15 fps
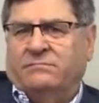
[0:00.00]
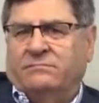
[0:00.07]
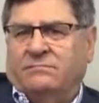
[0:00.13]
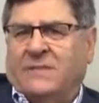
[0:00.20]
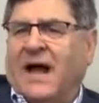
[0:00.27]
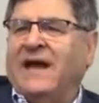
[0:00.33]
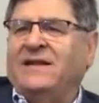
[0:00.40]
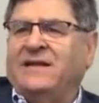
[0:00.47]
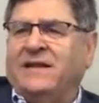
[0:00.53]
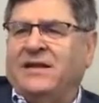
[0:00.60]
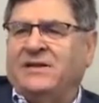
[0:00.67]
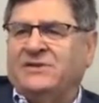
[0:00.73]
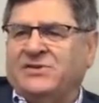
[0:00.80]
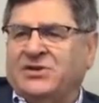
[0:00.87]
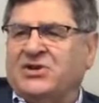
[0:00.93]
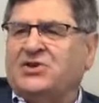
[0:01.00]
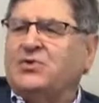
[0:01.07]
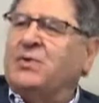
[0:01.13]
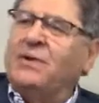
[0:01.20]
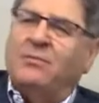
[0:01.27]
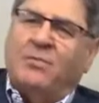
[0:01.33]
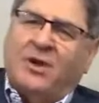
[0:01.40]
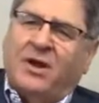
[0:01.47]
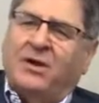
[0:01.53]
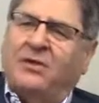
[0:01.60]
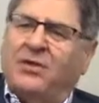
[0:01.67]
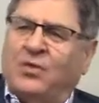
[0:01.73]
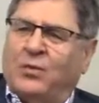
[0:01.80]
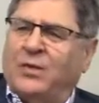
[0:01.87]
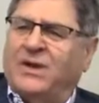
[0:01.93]
19th century and beginning of
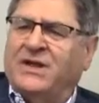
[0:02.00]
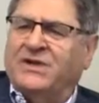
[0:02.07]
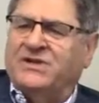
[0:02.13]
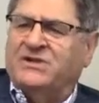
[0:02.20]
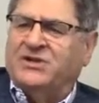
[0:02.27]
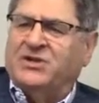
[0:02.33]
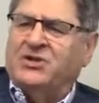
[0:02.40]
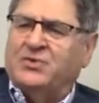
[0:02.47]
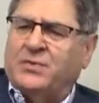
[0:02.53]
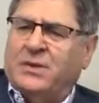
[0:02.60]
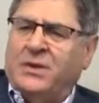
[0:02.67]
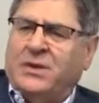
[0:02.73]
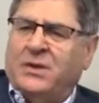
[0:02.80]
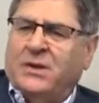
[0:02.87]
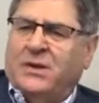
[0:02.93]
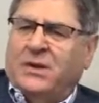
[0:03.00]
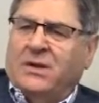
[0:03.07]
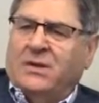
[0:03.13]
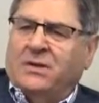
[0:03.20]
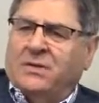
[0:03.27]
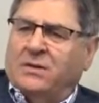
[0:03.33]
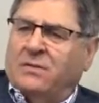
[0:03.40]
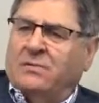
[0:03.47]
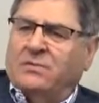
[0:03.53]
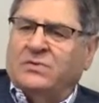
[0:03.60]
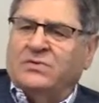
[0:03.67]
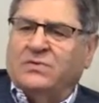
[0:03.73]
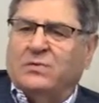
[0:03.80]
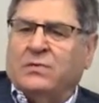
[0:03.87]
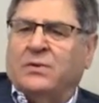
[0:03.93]
the 20th century, there was
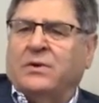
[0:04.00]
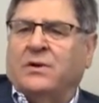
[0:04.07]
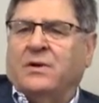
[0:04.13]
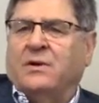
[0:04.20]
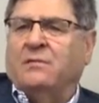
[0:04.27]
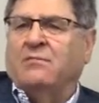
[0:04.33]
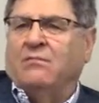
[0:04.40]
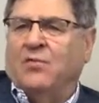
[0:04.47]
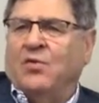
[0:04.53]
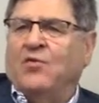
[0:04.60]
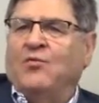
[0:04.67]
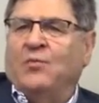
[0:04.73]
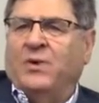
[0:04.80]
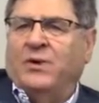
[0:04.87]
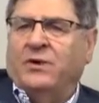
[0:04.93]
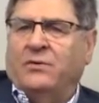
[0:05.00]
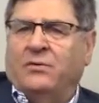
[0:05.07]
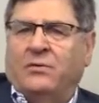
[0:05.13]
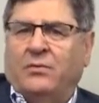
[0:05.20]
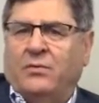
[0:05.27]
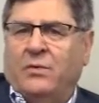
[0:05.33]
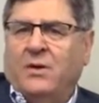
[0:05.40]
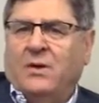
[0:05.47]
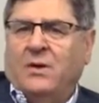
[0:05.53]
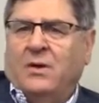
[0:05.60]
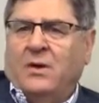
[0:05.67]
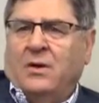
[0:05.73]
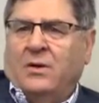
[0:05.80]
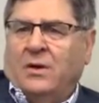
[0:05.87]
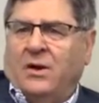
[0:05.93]
really a movement to
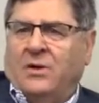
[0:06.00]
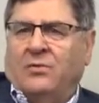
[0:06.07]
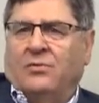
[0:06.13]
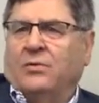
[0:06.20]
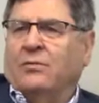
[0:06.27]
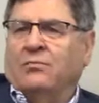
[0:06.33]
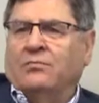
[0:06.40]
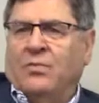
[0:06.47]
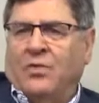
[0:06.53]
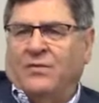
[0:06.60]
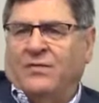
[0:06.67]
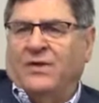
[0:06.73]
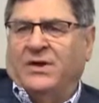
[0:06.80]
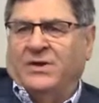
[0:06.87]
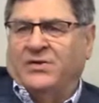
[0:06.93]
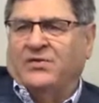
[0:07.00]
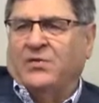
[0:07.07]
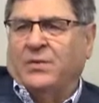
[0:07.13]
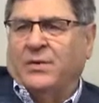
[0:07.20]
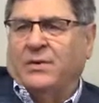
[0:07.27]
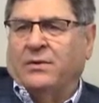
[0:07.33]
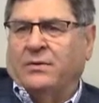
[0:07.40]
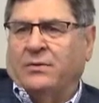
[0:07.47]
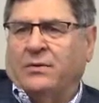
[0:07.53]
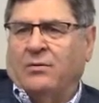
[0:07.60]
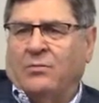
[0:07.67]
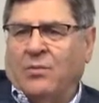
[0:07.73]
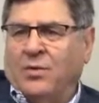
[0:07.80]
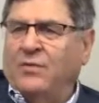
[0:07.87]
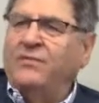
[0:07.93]
either move to Israel or
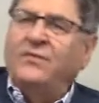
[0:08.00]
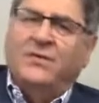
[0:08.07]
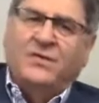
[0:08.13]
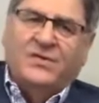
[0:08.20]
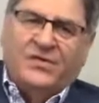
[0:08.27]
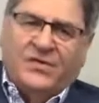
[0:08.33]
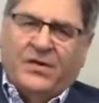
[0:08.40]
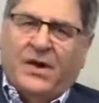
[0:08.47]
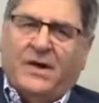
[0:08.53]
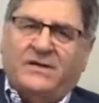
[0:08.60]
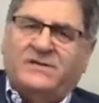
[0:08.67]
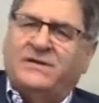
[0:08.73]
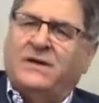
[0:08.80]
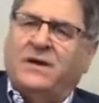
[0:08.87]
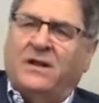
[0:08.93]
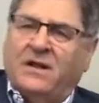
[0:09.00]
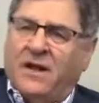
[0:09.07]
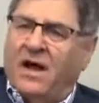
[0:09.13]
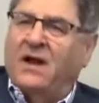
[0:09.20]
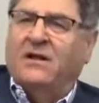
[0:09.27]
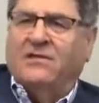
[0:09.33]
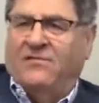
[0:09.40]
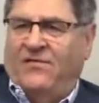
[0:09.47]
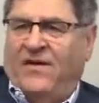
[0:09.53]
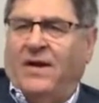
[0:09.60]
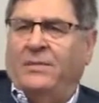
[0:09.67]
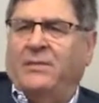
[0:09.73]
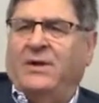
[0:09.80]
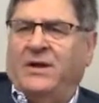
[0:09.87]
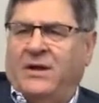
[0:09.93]
move to the States, and a lot of the
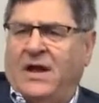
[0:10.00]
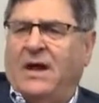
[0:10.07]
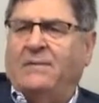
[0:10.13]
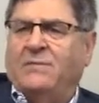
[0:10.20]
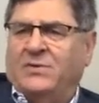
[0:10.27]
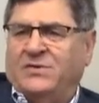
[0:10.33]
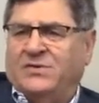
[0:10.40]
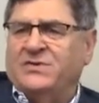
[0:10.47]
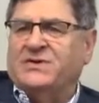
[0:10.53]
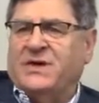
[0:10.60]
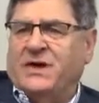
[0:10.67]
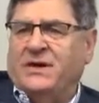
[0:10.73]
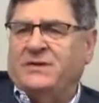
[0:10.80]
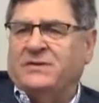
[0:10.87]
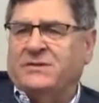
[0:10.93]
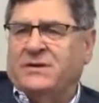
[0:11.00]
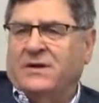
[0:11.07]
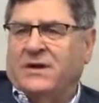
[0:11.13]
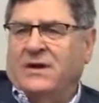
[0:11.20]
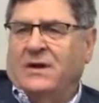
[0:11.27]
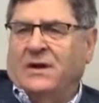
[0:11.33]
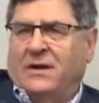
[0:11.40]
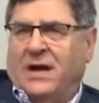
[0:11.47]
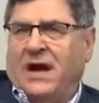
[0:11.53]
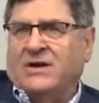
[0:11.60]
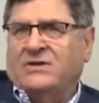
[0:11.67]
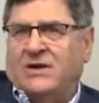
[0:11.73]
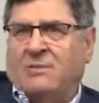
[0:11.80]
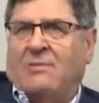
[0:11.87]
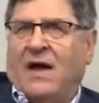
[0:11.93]
family came to the States. And
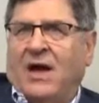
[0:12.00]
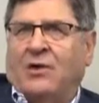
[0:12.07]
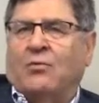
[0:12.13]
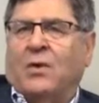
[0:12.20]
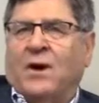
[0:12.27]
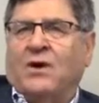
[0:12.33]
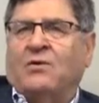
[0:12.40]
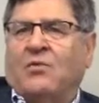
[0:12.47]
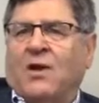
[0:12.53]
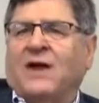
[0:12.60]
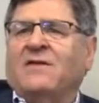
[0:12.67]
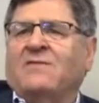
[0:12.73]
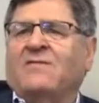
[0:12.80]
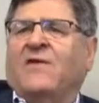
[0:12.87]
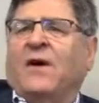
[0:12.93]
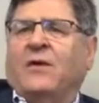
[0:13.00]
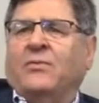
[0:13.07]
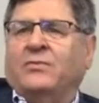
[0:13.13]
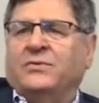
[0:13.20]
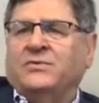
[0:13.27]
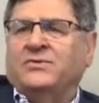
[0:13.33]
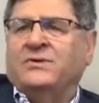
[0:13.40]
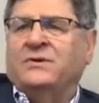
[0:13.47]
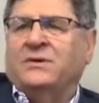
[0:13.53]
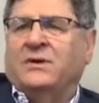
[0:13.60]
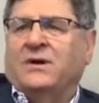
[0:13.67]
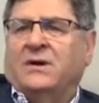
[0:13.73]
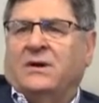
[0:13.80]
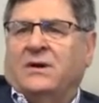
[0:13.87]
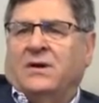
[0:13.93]
actually, my great-grandfather's
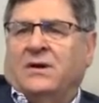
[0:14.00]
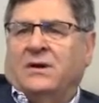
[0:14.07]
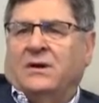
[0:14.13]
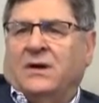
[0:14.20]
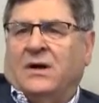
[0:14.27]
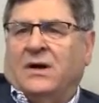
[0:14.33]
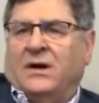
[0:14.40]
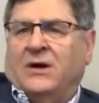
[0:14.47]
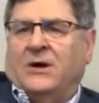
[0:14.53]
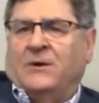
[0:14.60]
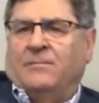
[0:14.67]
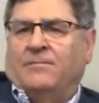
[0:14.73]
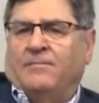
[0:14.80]
uh,